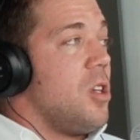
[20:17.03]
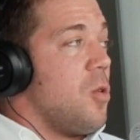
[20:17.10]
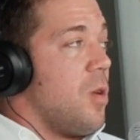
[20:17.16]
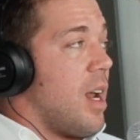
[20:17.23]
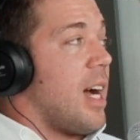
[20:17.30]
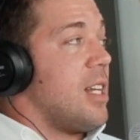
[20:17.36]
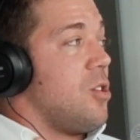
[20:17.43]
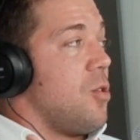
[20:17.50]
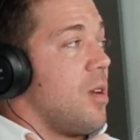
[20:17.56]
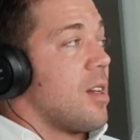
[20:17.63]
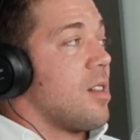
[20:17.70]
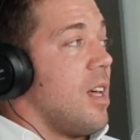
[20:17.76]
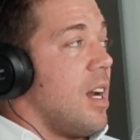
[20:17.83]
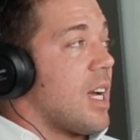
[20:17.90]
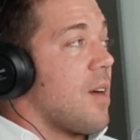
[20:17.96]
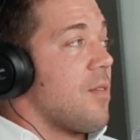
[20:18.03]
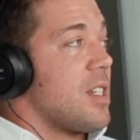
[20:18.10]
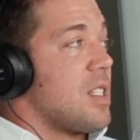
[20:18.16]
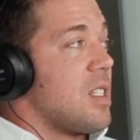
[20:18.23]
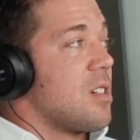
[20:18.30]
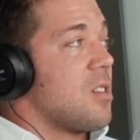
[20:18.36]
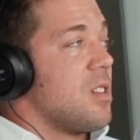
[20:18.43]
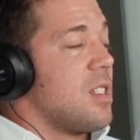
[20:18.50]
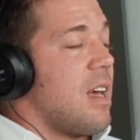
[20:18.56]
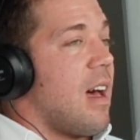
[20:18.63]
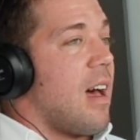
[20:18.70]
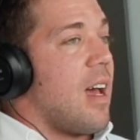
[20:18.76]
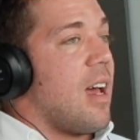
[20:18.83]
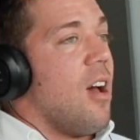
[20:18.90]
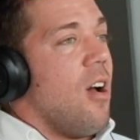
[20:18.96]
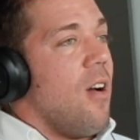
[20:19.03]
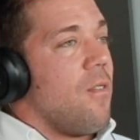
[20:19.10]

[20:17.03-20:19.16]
you and I do in clinic every single day